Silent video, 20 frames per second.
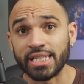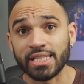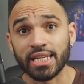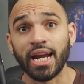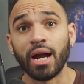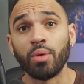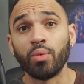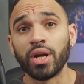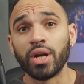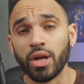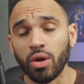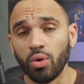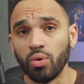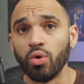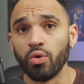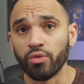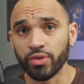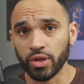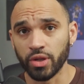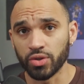And I want to go
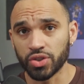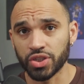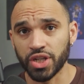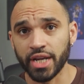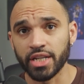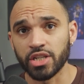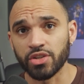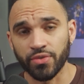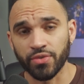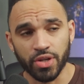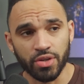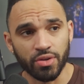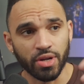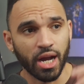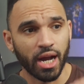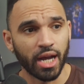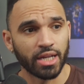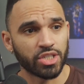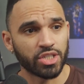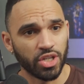over those changes for you
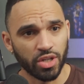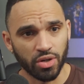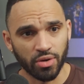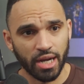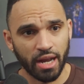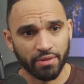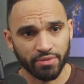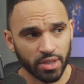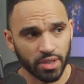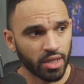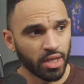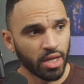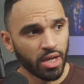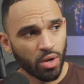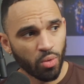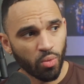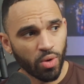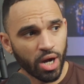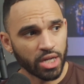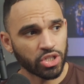guys so you don't have to
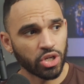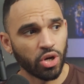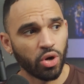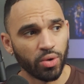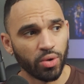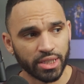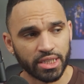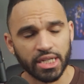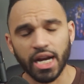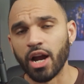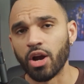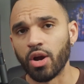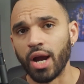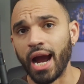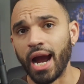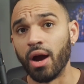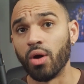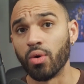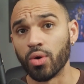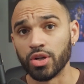watch a whole entire
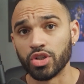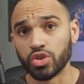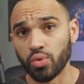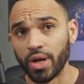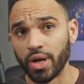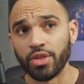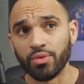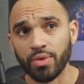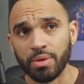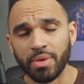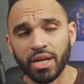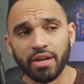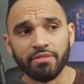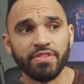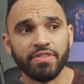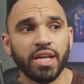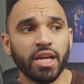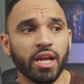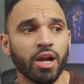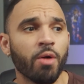hour and 23-minute
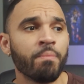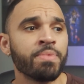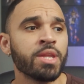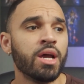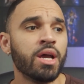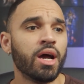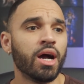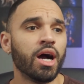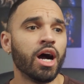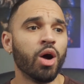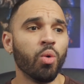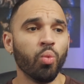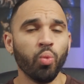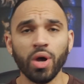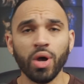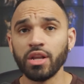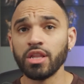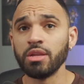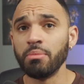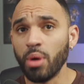video.
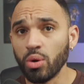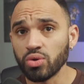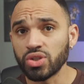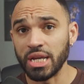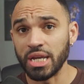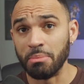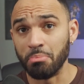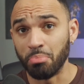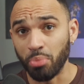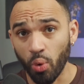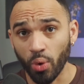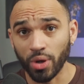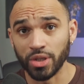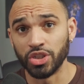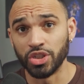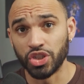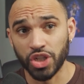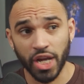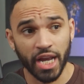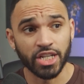One of the most important
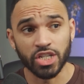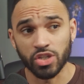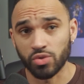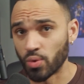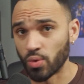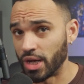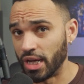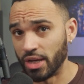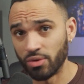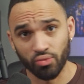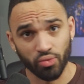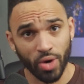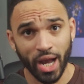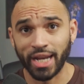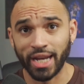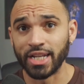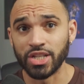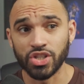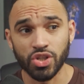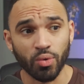changes, we're getting right
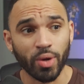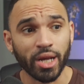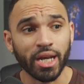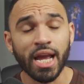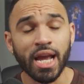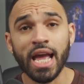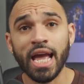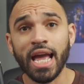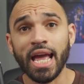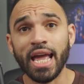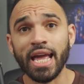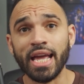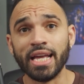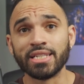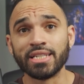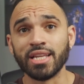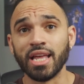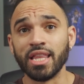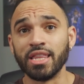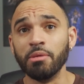into it,
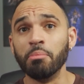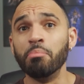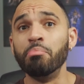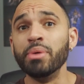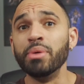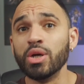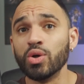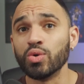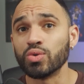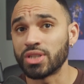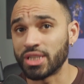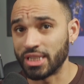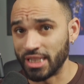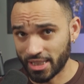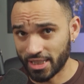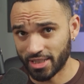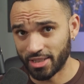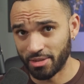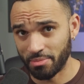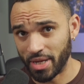is the build
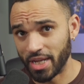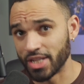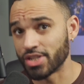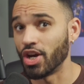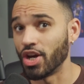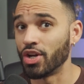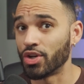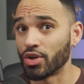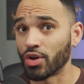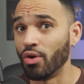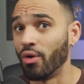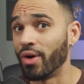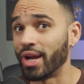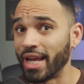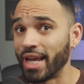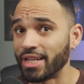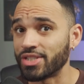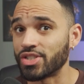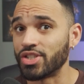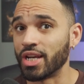system is undergoing
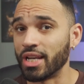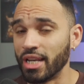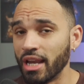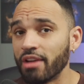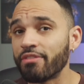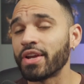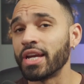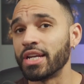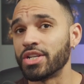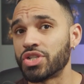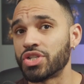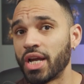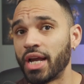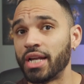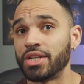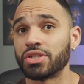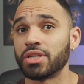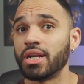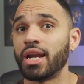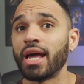a significant
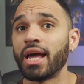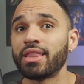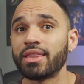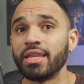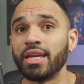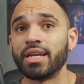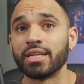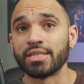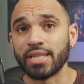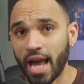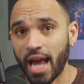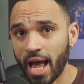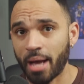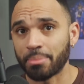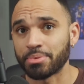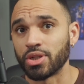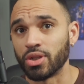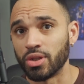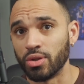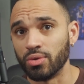change that I think is
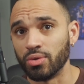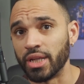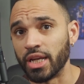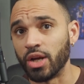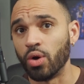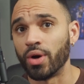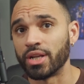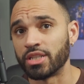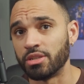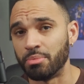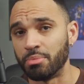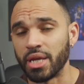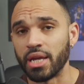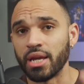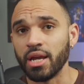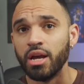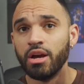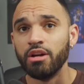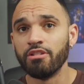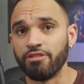absolutely going to be
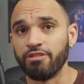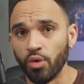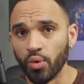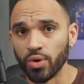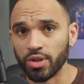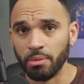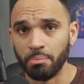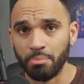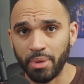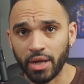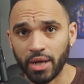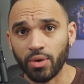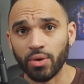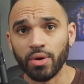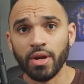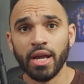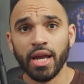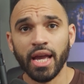for the better.